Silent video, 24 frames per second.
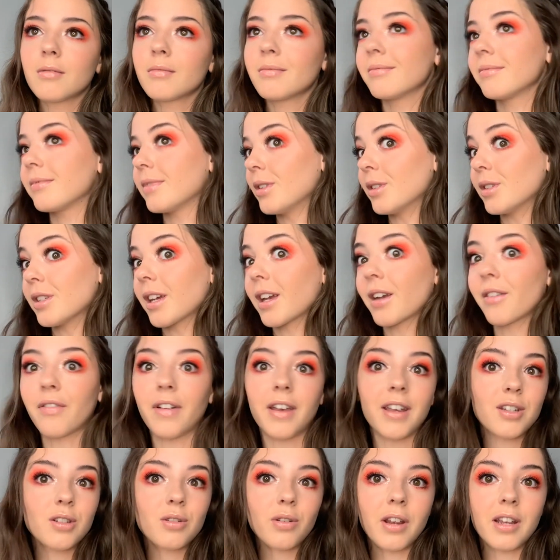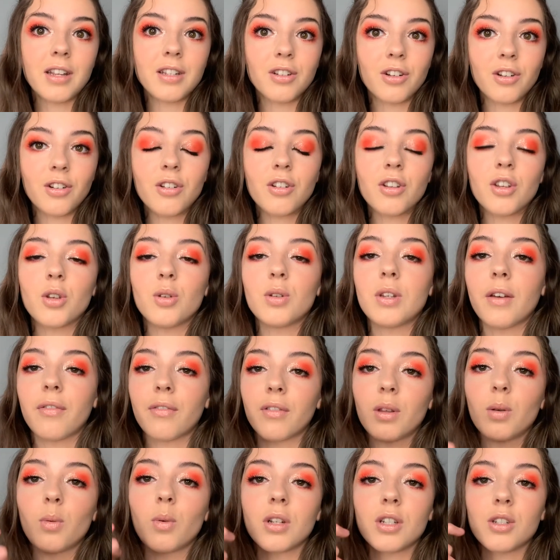using a face razor, you
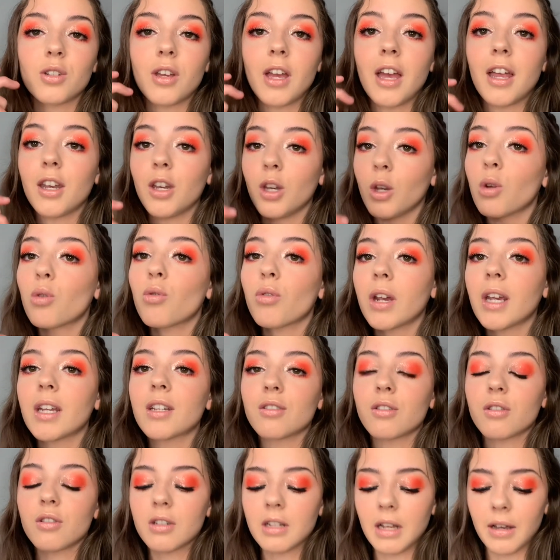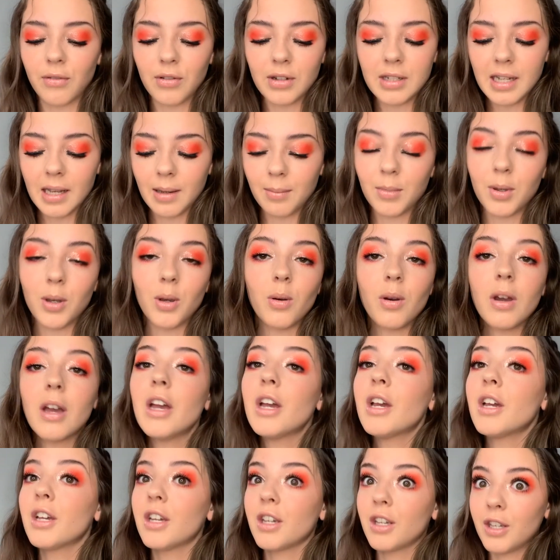definitely want to get new razors every time you
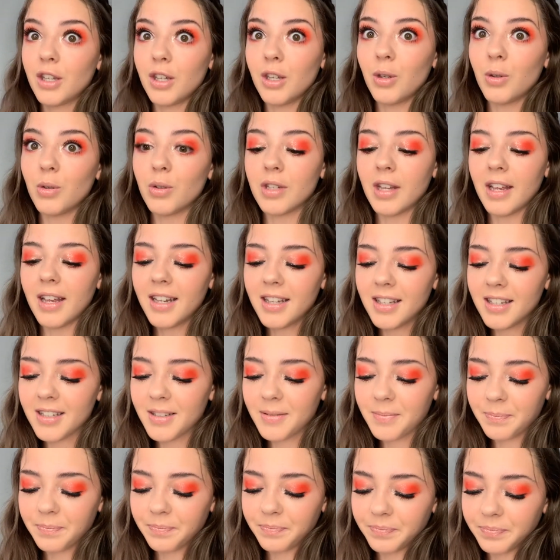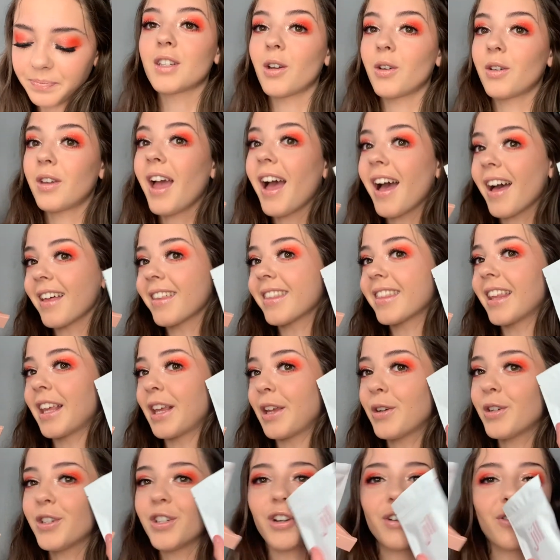use it. So yeah, thank
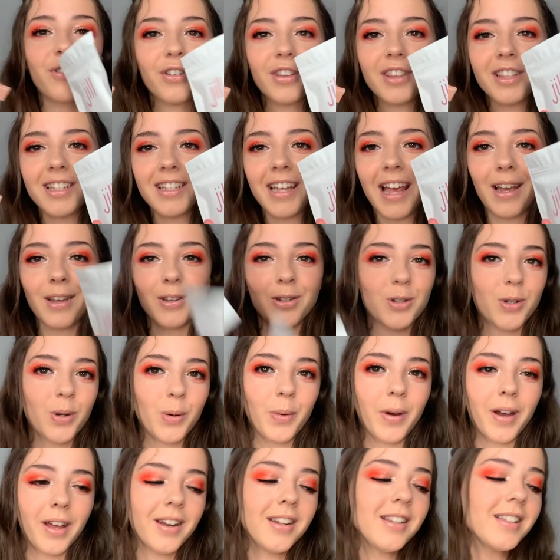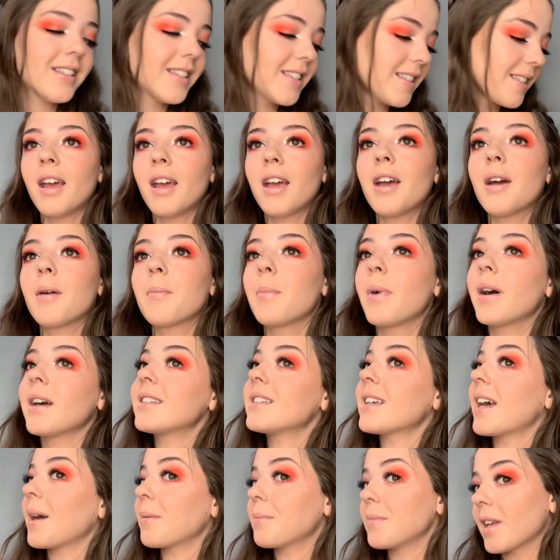you, Jill, for these extra ones. But
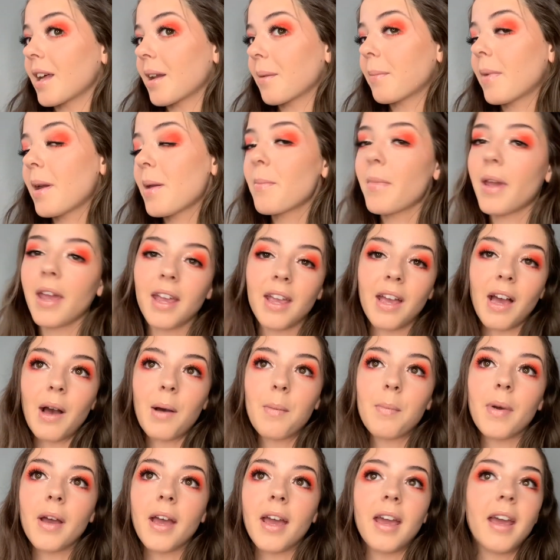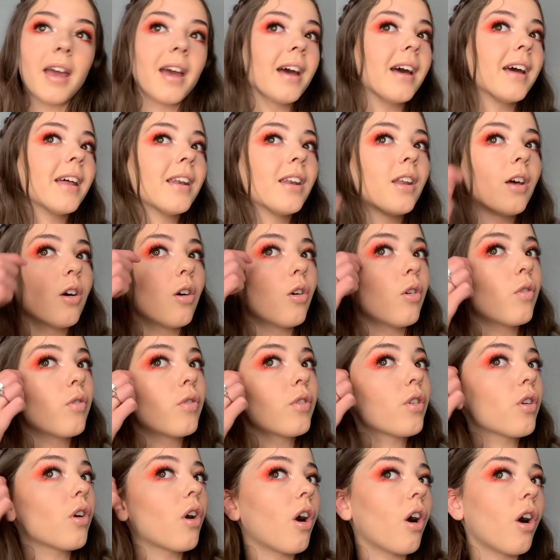I'm done my makeup, and
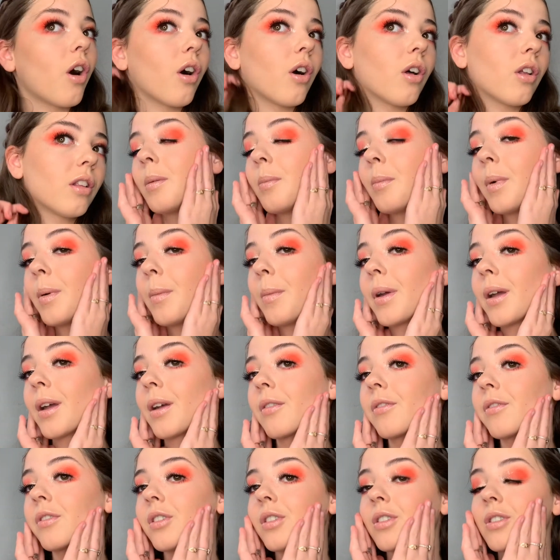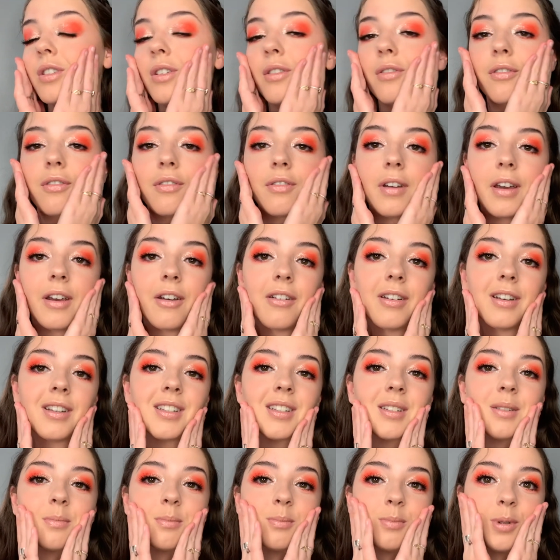overall, my makeup feels very
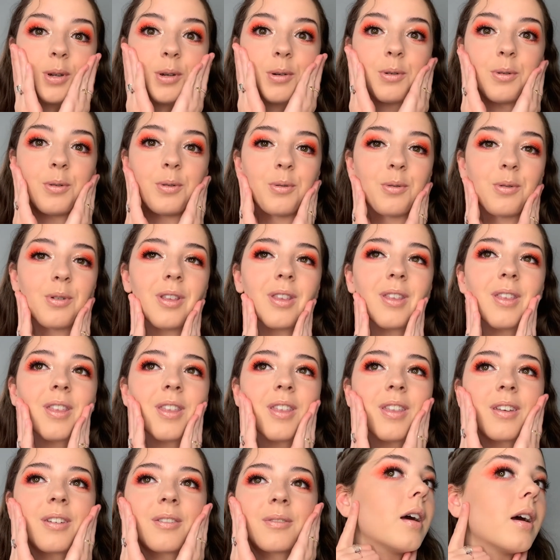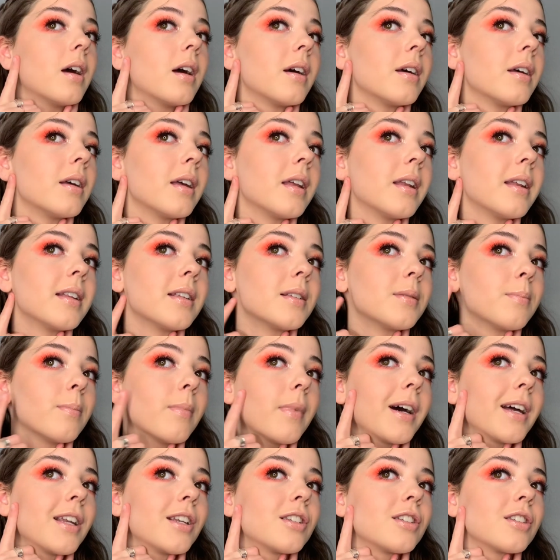smooth. It is
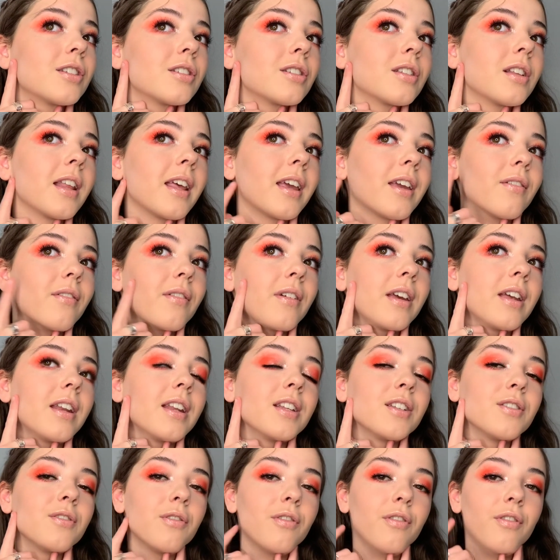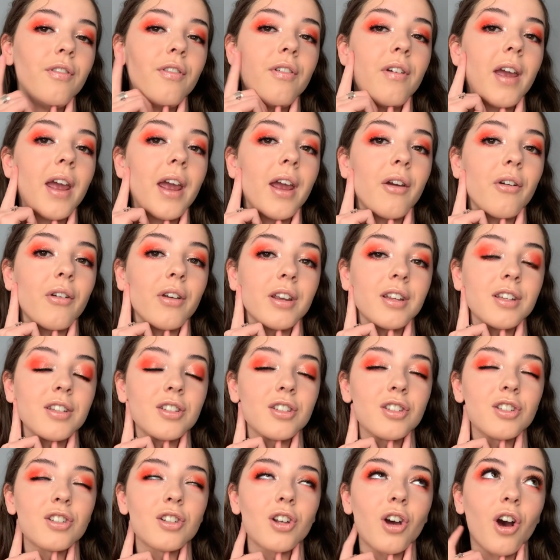very
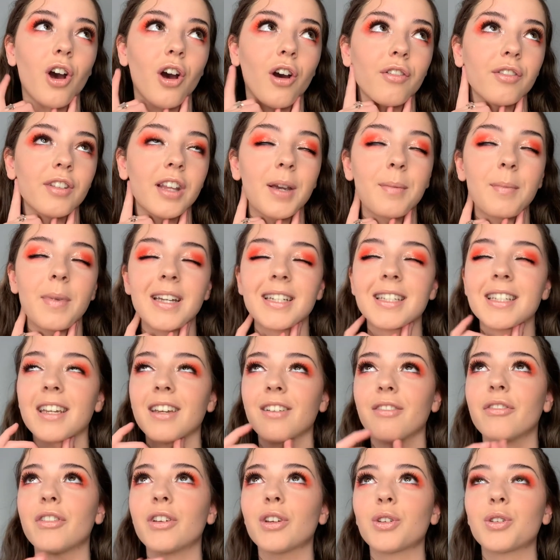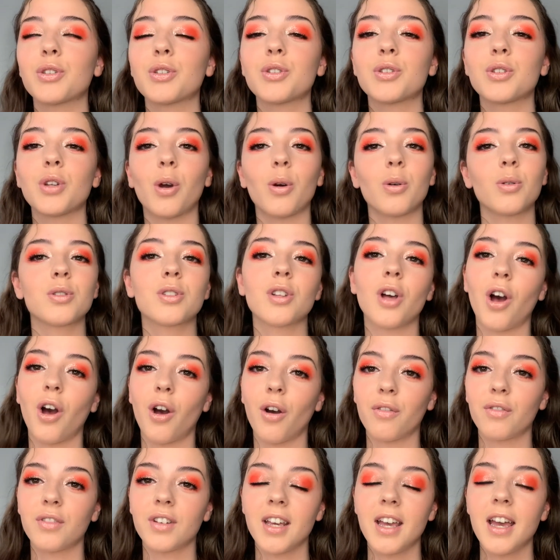soft. Like, my skin feels so
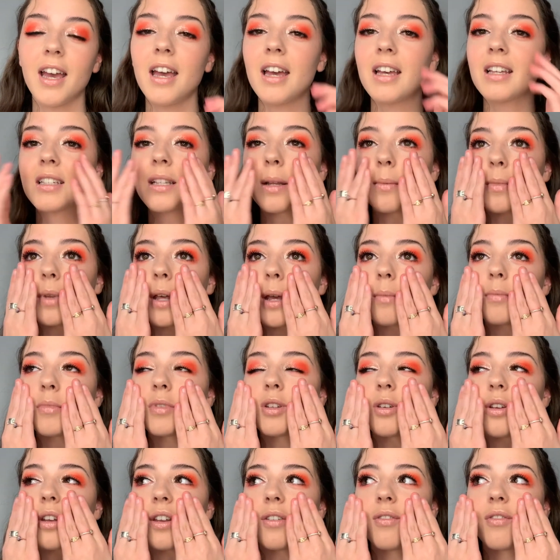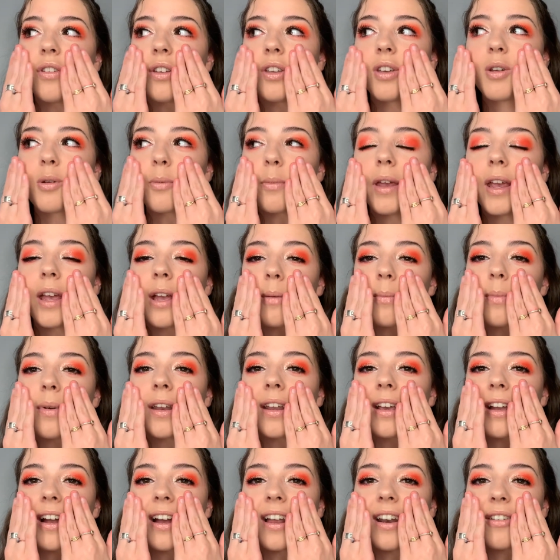soft. Sometimes you can feel your makeup and
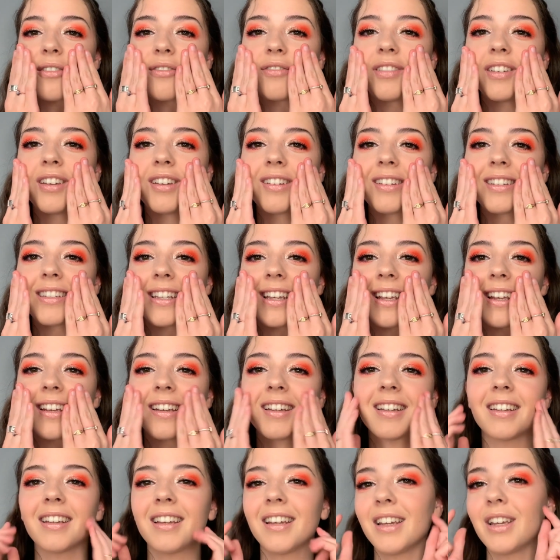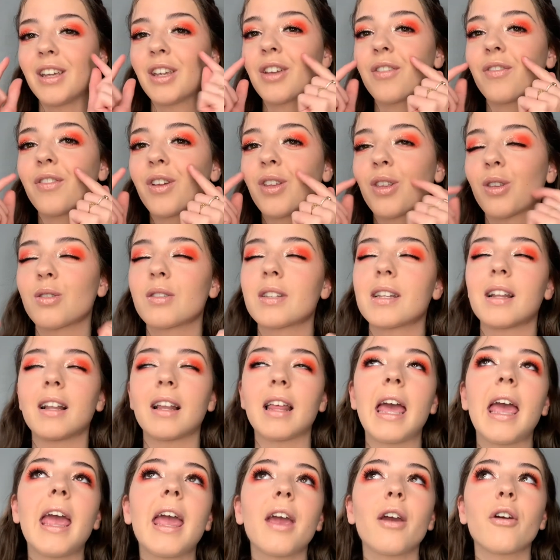it kind of feels like, you can feel those little
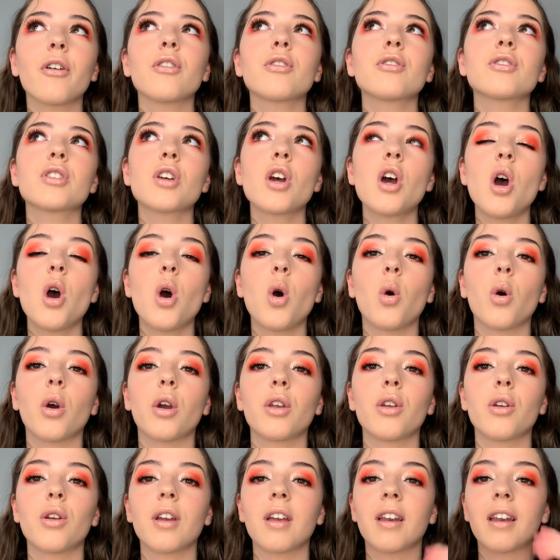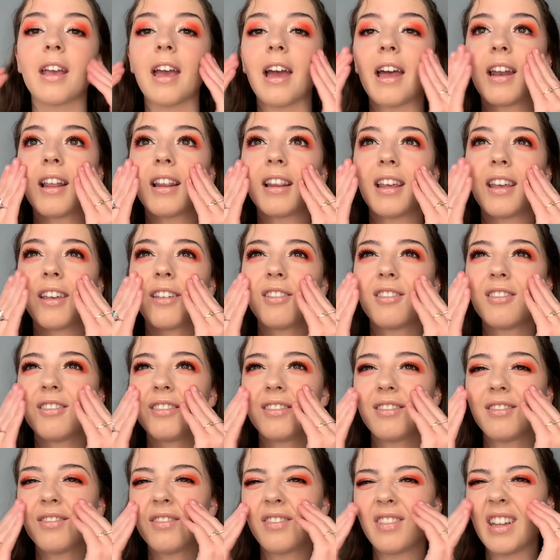hairs, or you can kind of like,
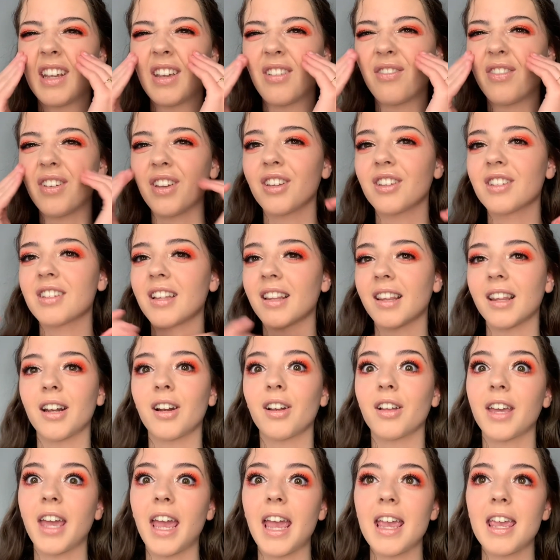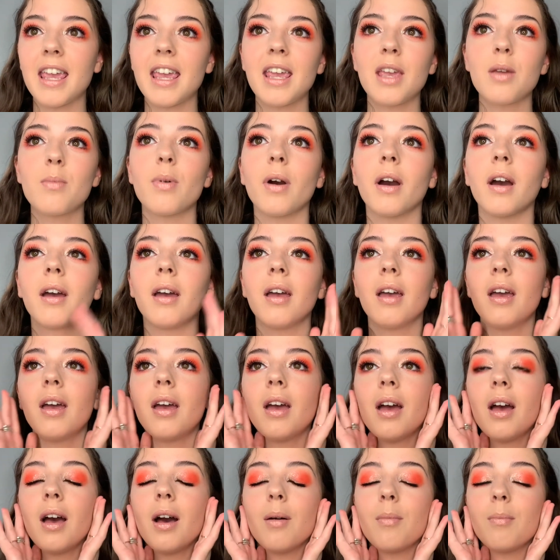it feels a little cakey, but
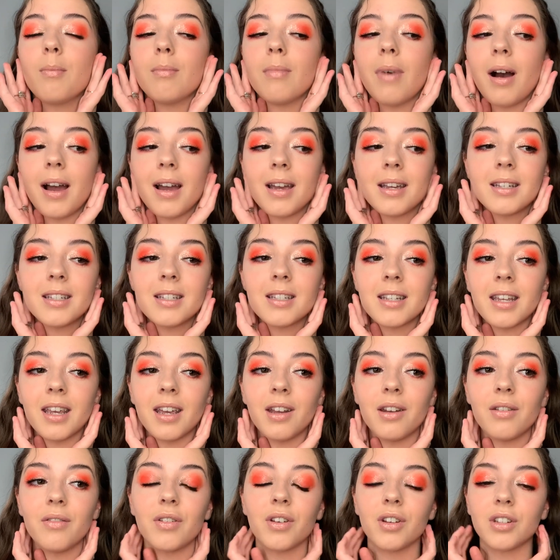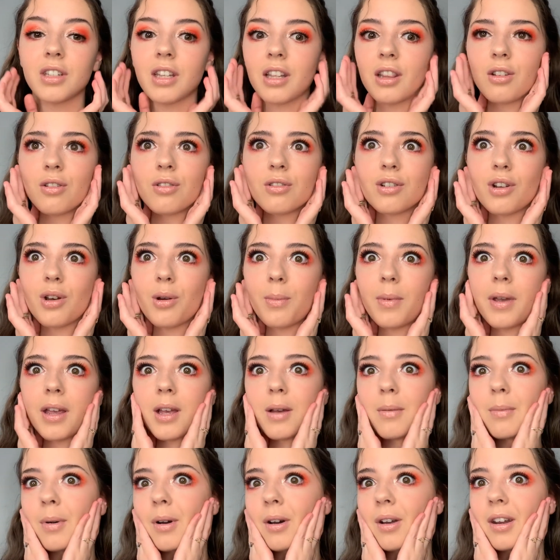my skin feels like there's no
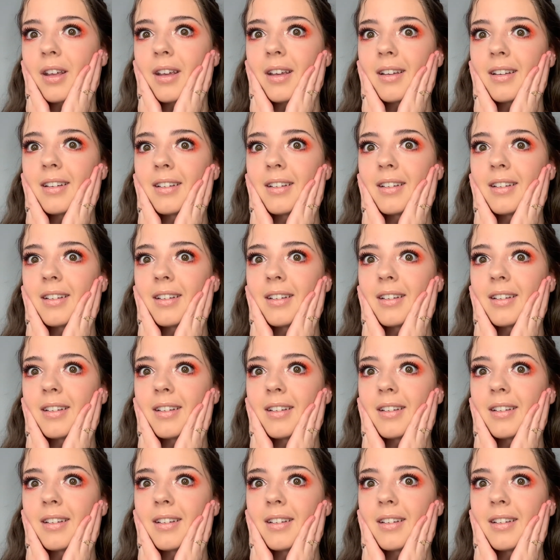makeup on it.